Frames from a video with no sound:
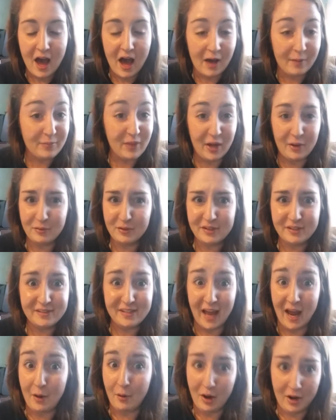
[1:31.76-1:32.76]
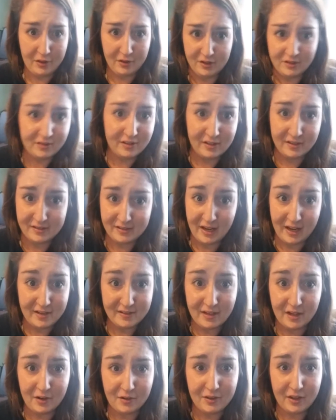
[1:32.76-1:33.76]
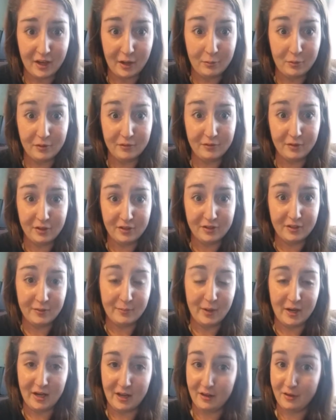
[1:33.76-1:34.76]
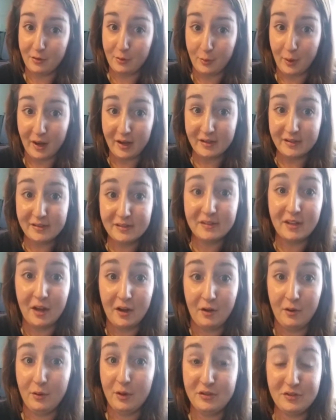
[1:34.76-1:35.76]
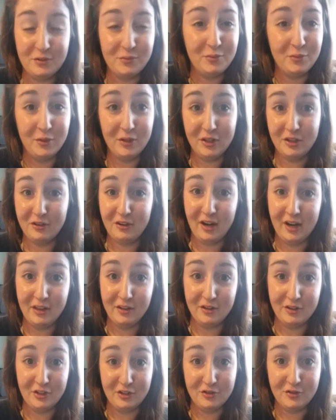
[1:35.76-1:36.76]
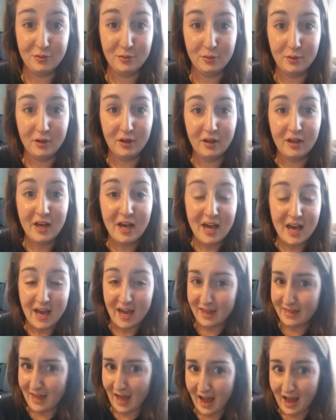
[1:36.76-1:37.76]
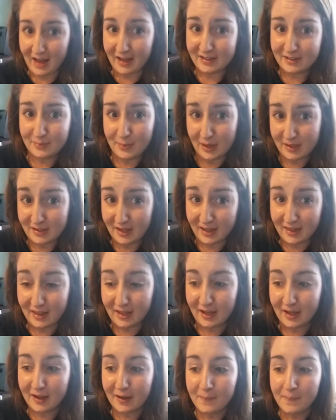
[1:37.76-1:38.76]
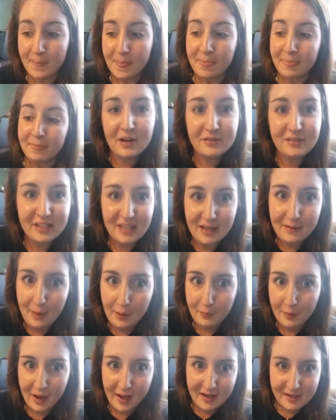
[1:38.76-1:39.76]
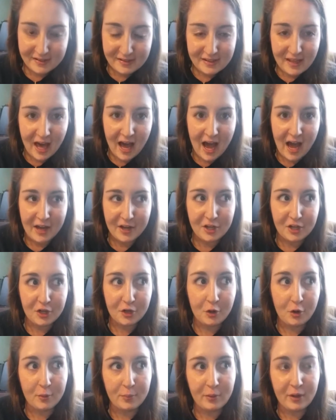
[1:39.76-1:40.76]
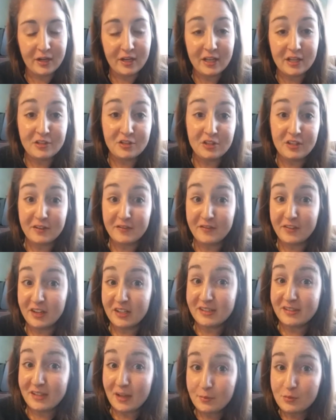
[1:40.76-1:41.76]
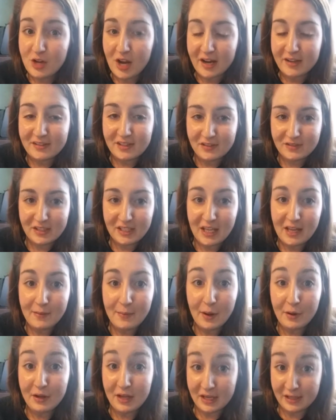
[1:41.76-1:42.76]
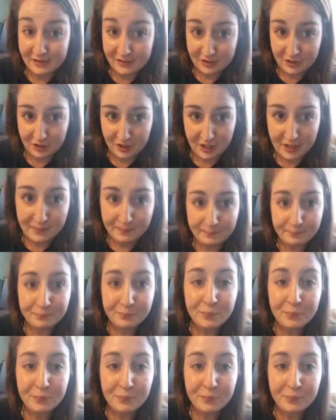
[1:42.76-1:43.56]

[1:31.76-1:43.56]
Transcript: That was how I learned the states. I don't think I would have learned them any other way. So it's a really great learning tool in that aspect, I think. I was thinking about ways that I could incorporate it into different subjects. And I was thinking about history